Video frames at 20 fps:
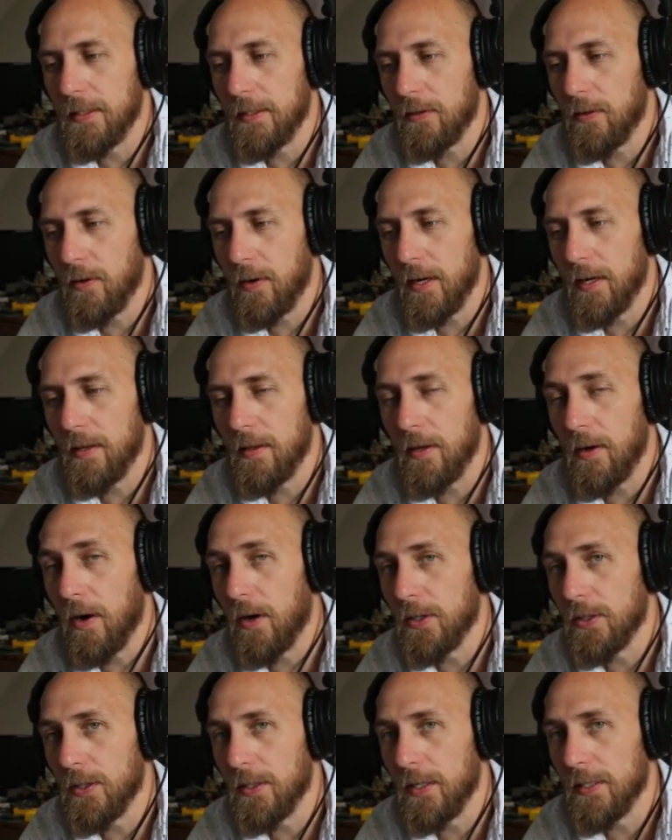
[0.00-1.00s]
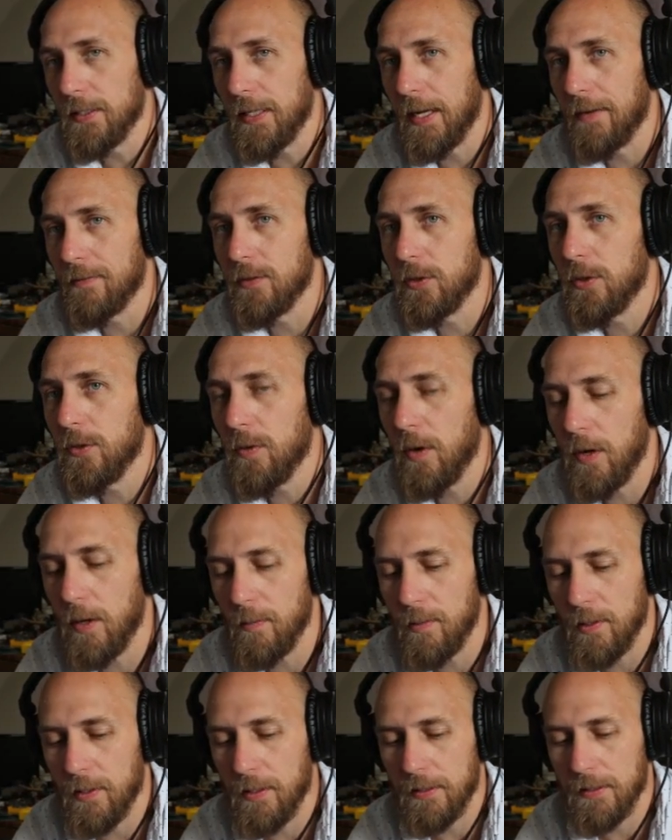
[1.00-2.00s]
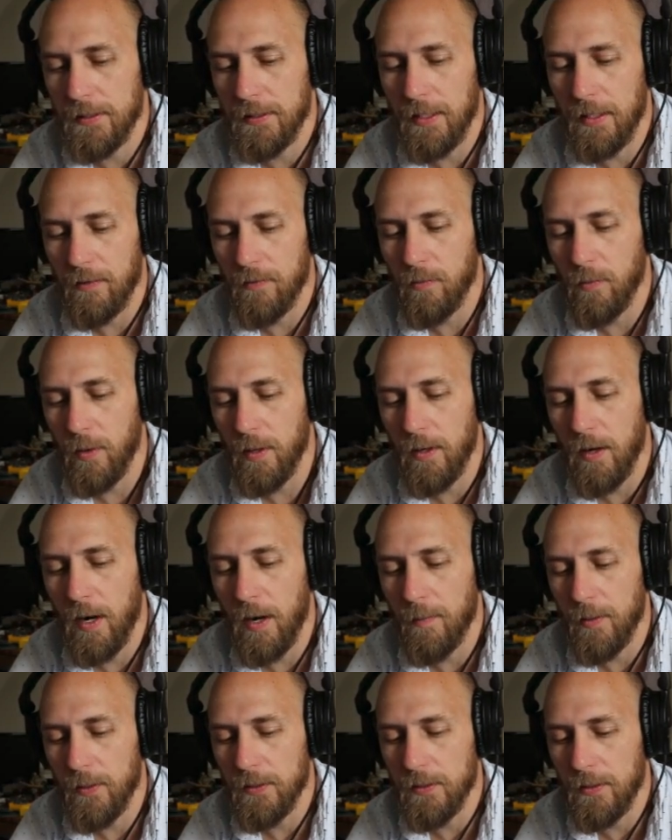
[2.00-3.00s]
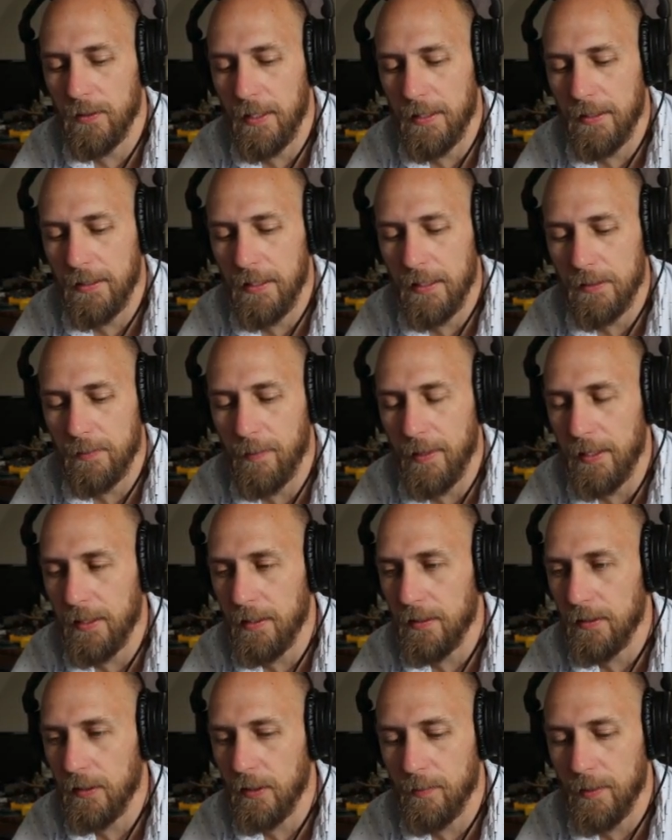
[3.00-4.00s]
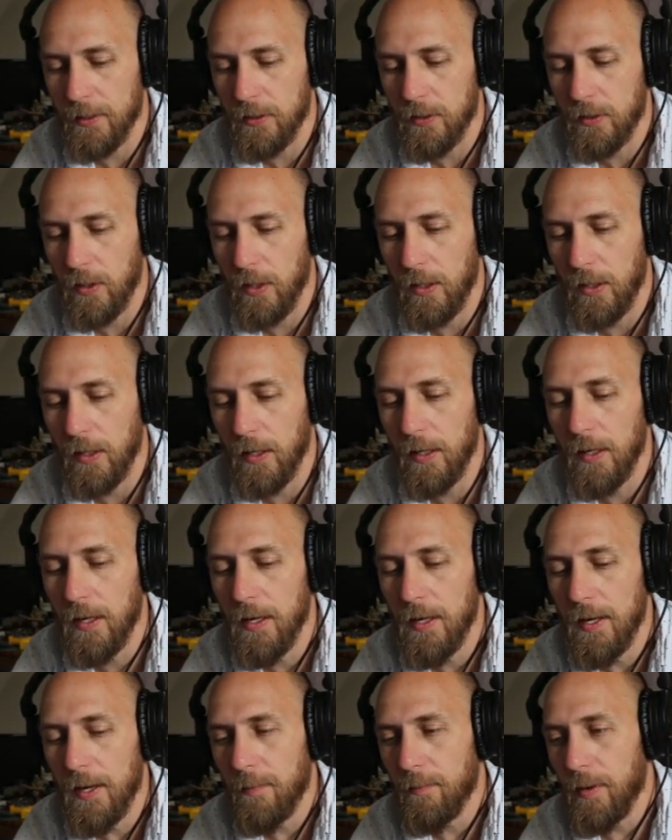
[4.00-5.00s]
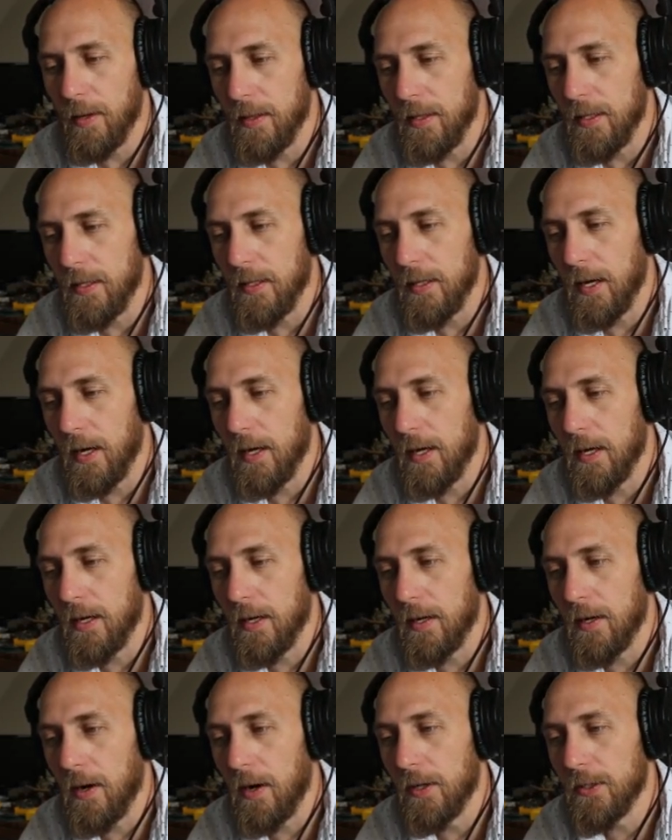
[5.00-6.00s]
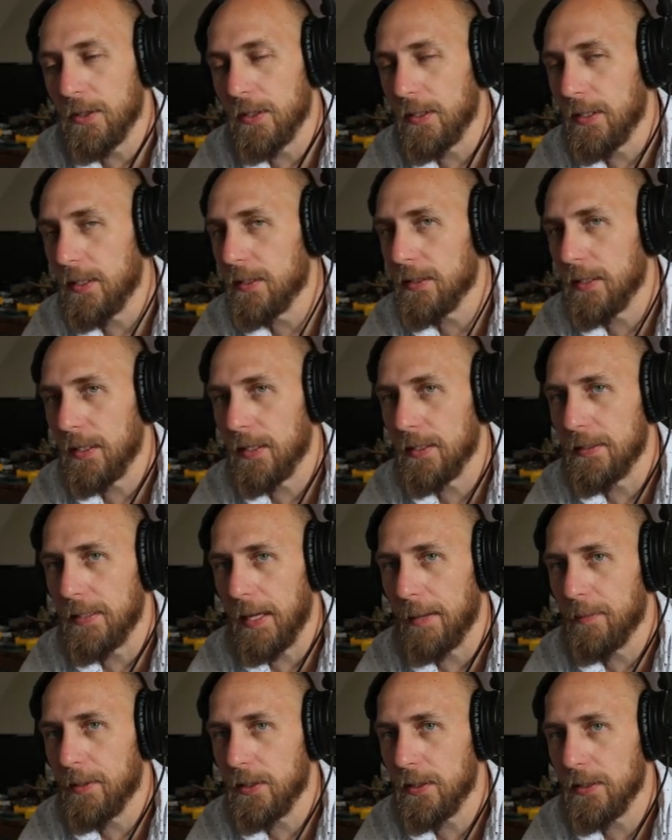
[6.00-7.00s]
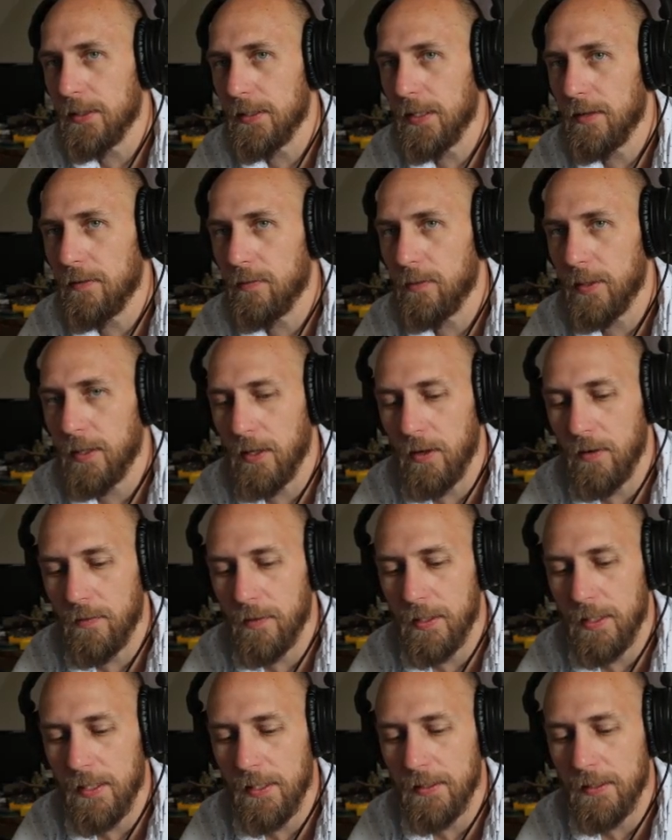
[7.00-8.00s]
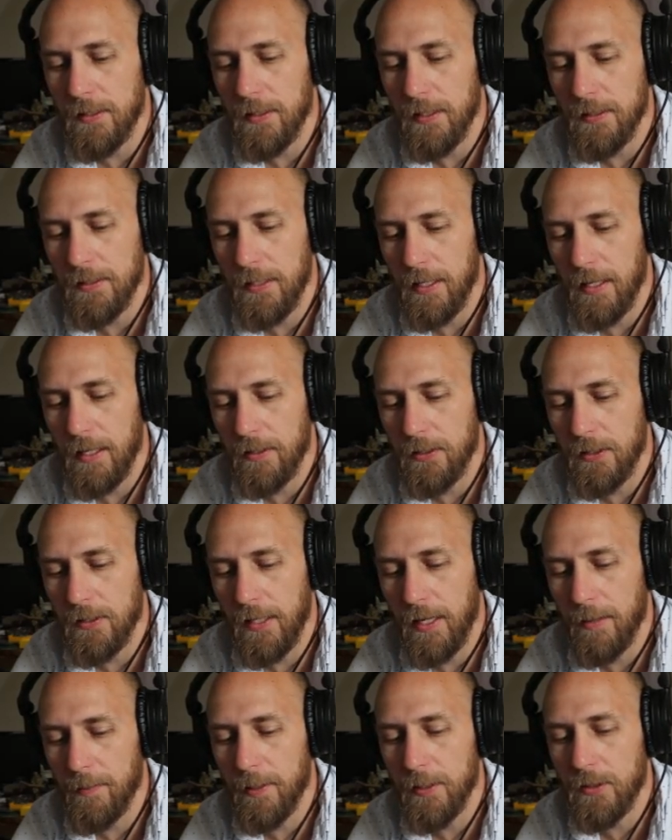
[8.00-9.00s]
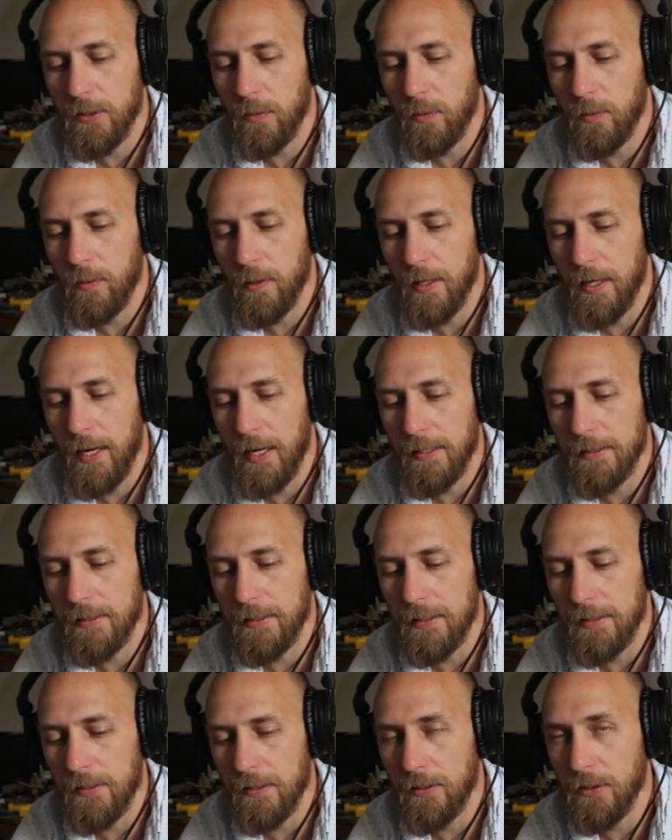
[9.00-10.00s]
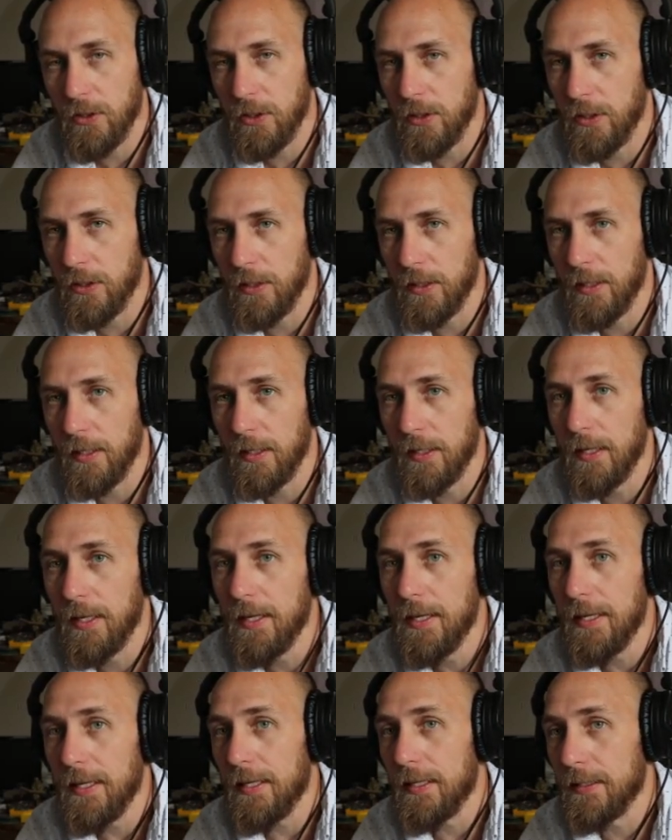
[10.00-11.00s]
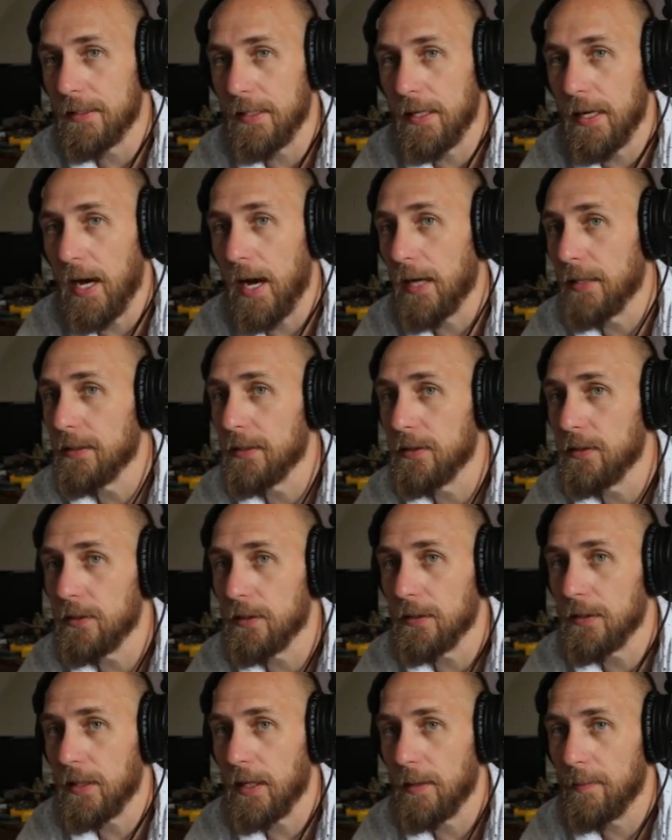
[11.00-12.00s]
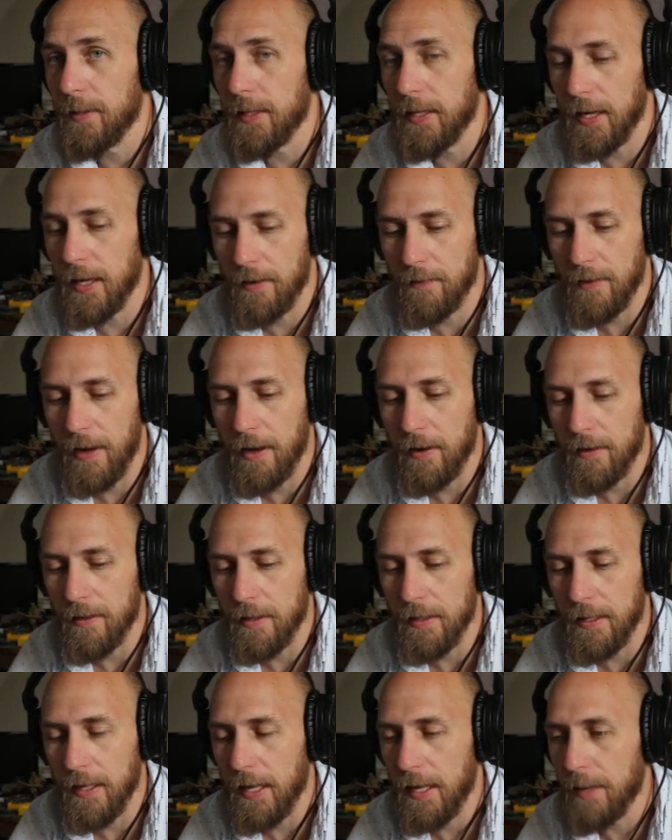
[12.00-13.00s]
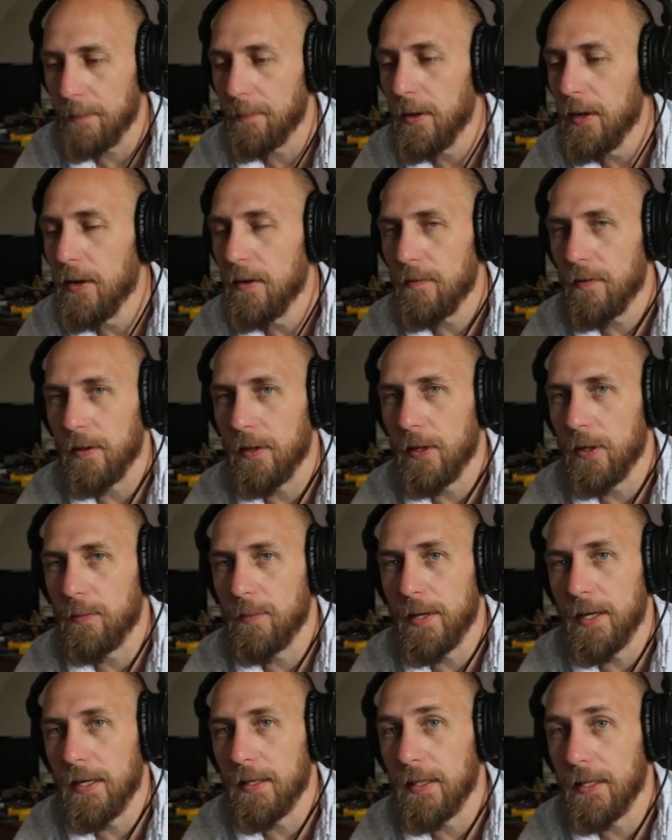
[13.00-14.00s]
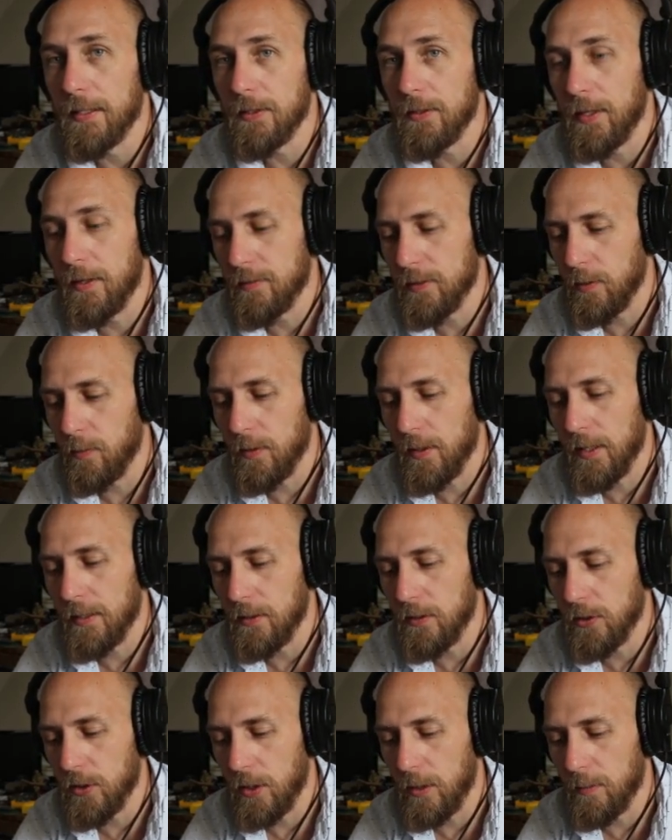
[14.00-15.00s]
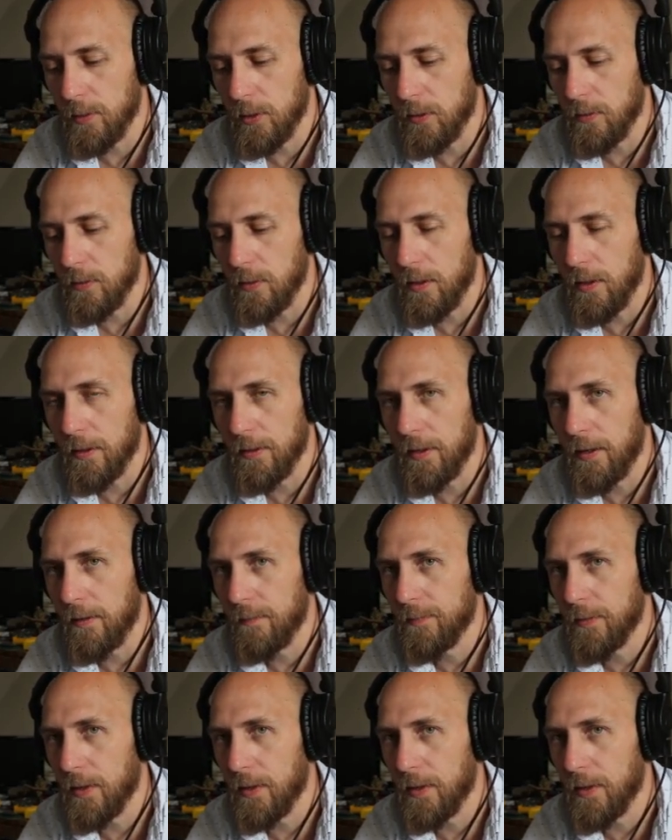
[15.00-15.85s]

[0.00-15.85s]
Granted, the Archer does have 2 armor instead of 1 armor, so that does make it a little bit stronger, but the Archer is going to damage itself when it overheats and does that extra damage, whereas the Centurion is not. It's just going to be kind of out of the game for a little bit unless you have someone like the Sharpshooter on there.